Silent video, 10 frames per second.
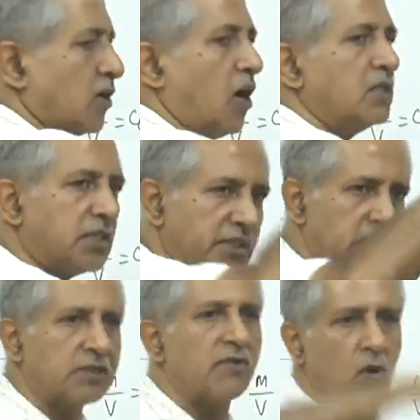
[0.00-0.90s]

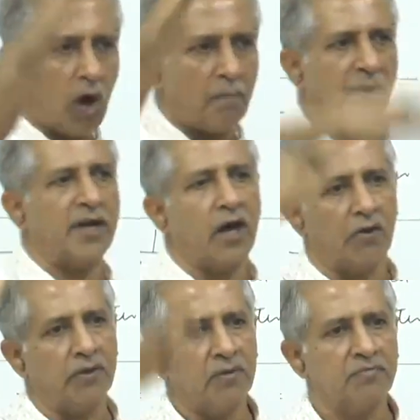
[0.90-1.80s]
concentration will go up and
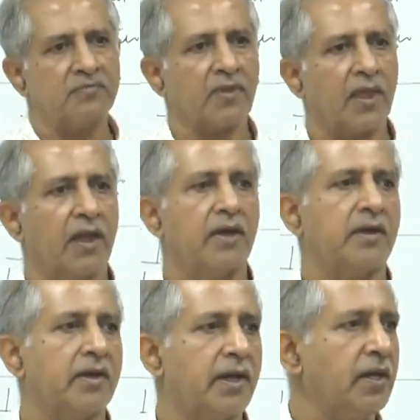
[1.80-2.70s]
down
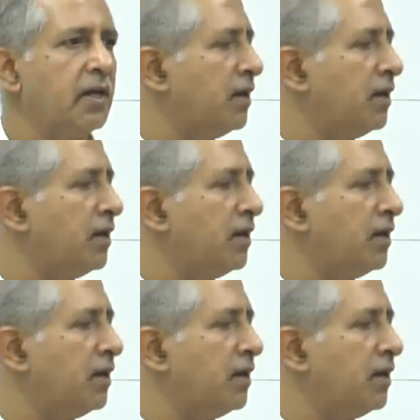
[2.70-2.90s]
right?